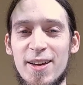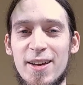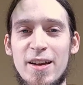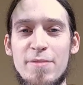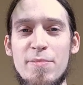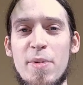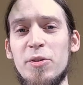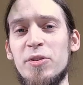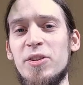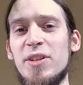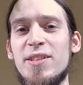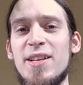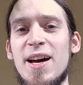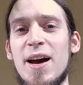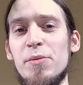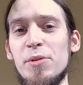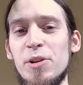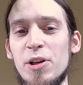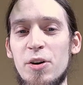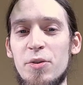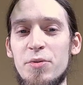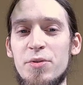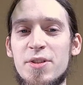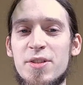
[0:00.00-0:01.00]
About the
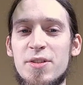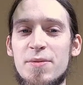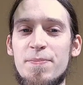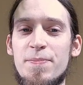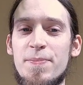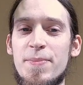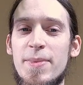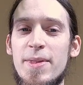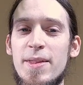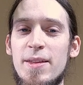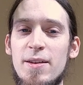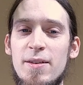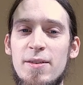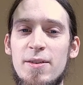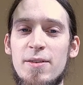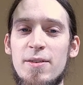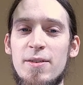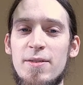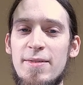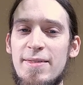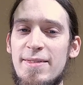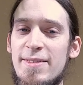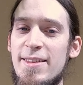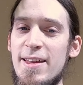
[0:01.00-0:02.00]
downloads.
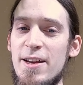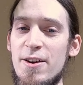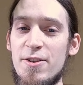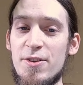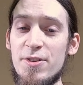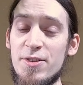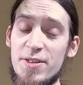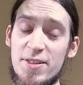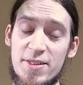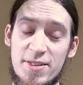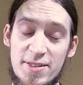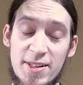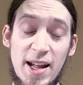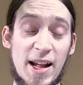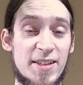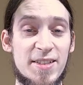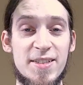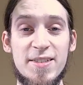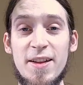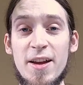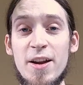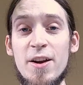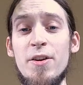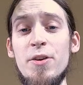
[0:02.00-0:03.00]
That's
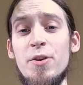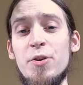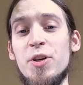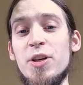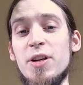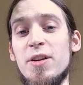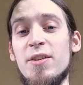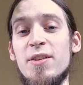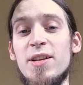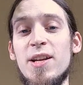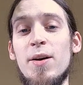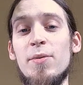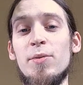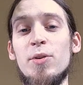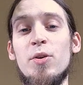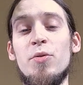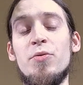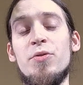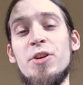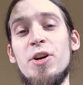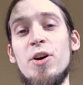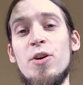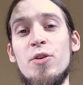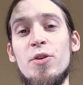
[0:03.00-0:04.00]
there, you can
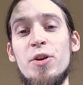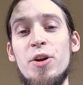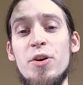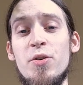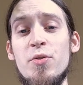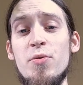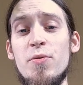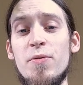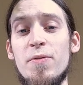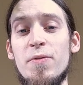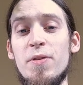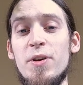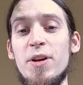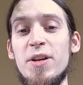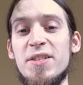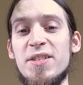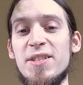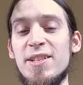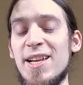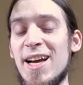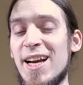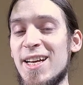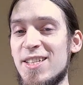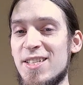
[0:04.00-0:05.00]
download the audio.
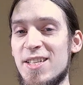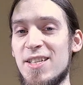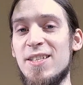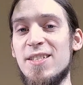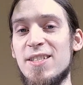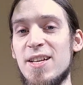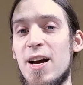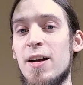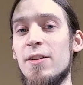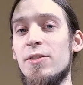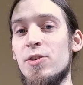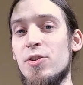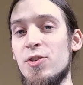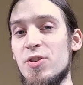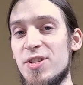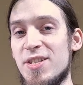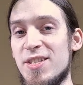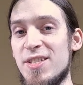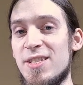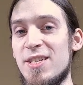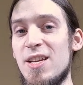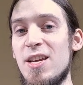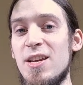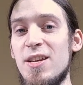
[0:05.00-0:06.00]
It's licensed under
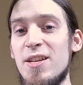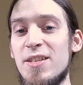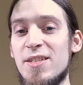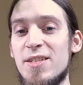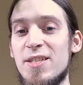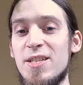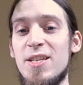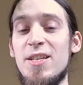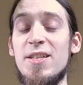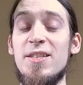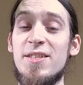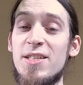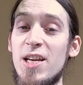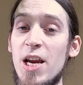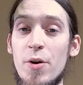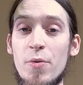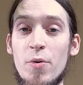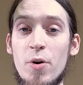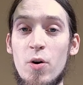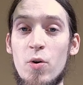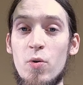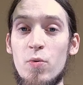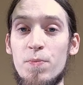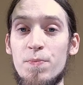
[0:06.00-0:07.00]

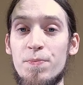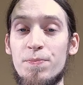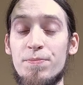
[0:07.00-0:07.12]
CC0.